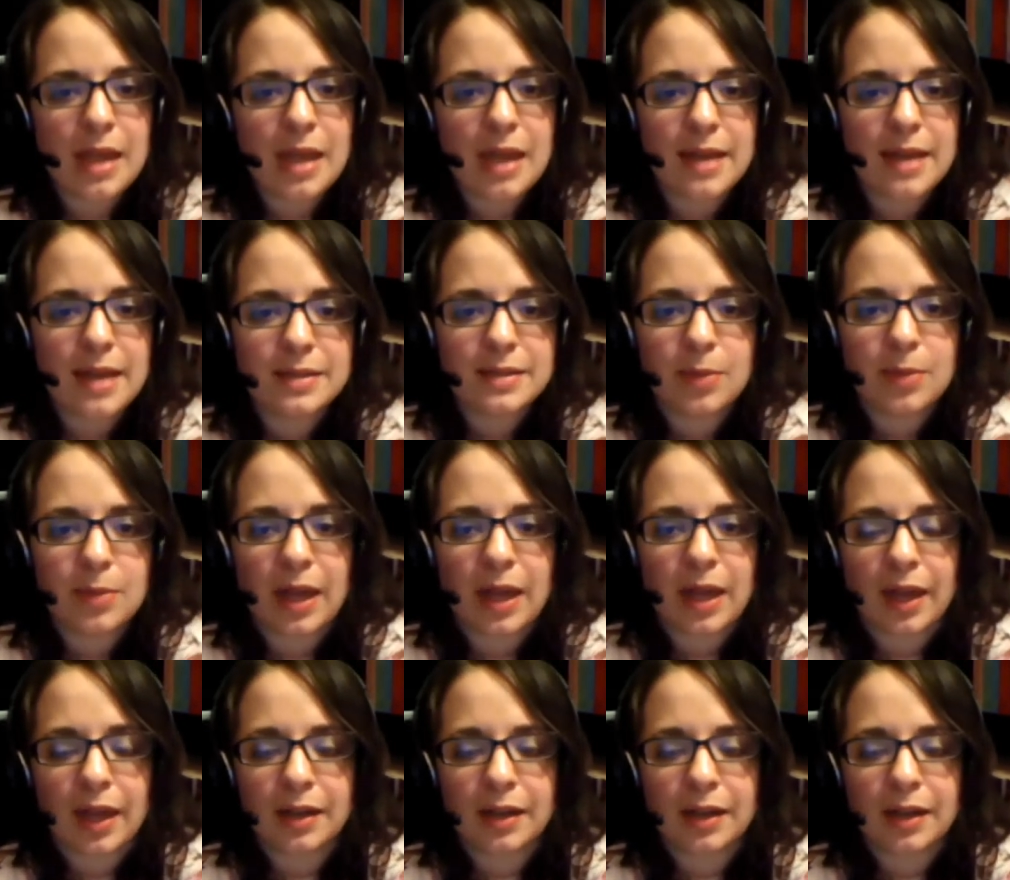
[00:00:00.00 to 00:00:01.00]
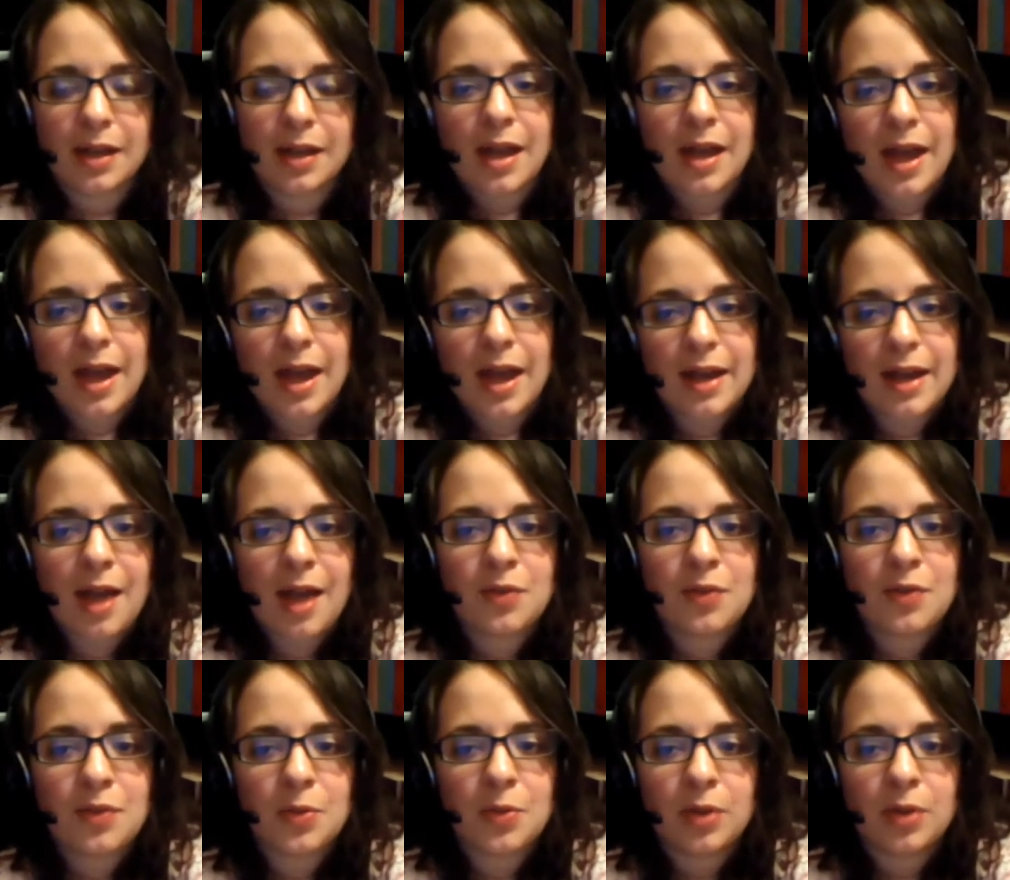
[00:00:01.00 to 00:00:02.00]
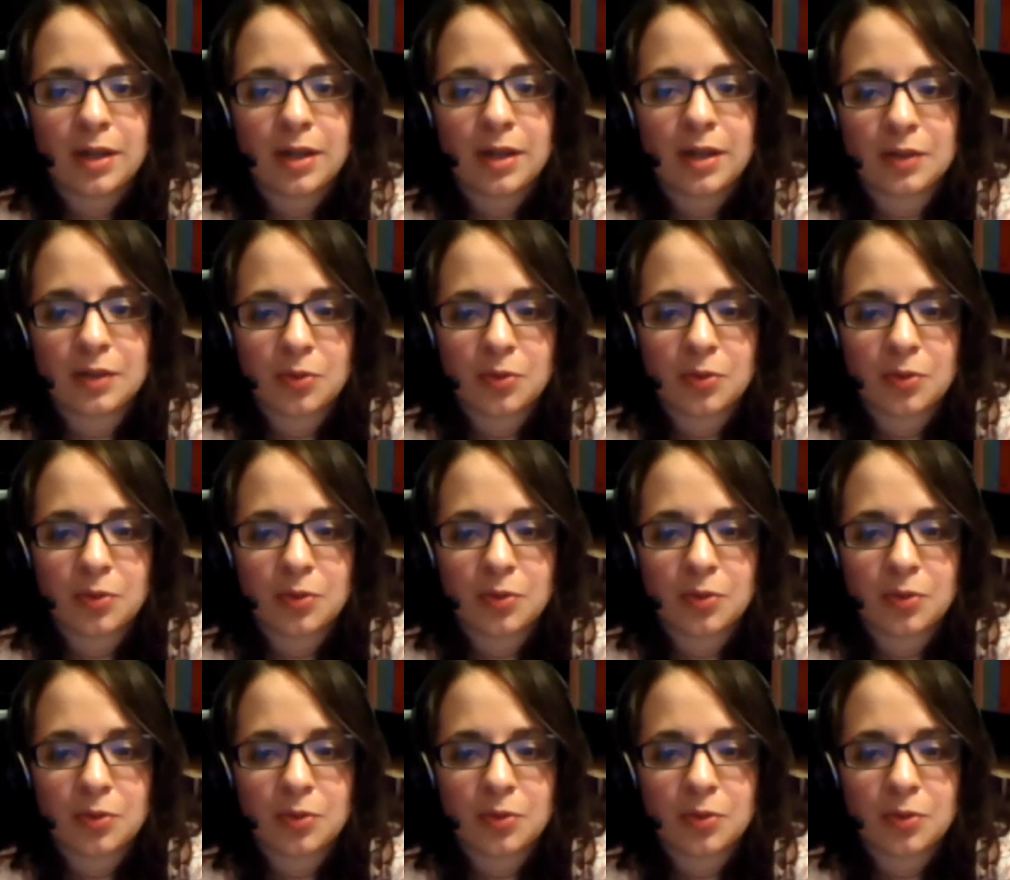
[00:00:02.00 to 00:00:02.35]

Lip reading: Azkaban, and everyone in